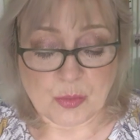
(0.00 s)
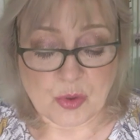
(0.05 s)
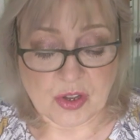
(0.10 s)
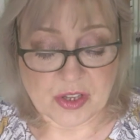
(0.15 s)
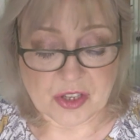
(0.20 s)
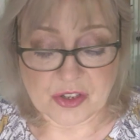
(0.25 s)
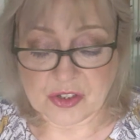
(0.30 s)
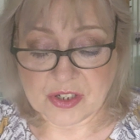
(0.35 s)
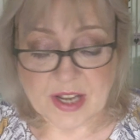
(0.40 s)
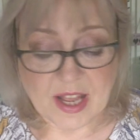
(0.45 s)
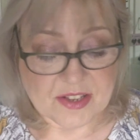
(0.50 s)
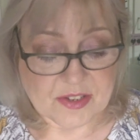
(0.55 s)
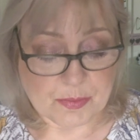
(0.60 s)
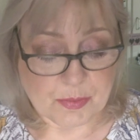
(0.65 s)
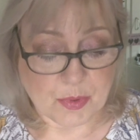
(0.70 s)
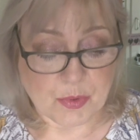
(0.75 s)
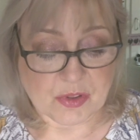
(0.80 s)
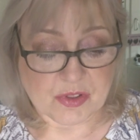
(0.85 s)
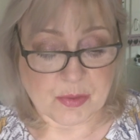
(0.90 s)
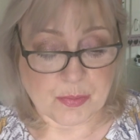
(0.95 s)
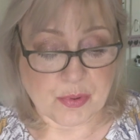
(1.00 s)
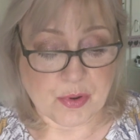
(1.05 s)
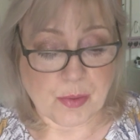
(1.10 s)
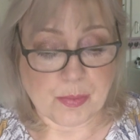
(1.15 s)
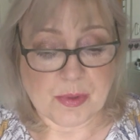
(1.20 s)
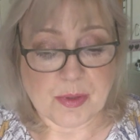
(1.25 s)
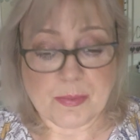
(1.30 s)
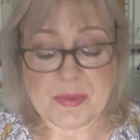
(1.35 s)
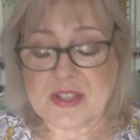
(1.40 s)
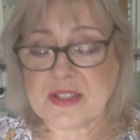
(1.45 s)
going to ask me what the
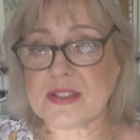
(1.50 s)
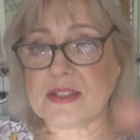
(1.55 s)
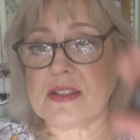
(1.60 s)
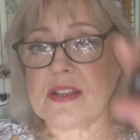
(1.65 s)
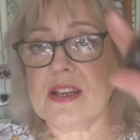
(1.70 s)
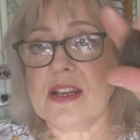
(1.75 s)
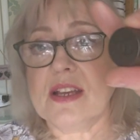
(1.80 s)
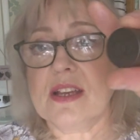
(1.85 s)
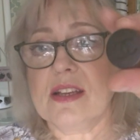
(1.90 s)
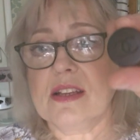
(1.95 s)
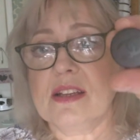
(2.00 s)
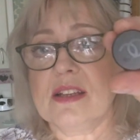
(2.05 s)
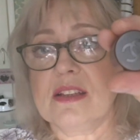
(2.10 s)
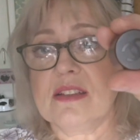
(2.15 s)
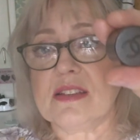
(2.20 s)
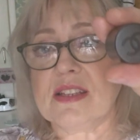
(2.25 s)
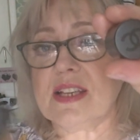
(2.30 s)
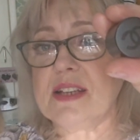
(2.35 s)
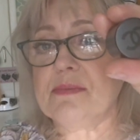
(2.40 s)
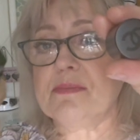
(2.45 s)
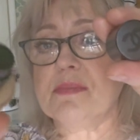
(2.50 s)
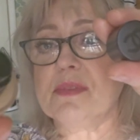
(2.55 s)
problem is. See,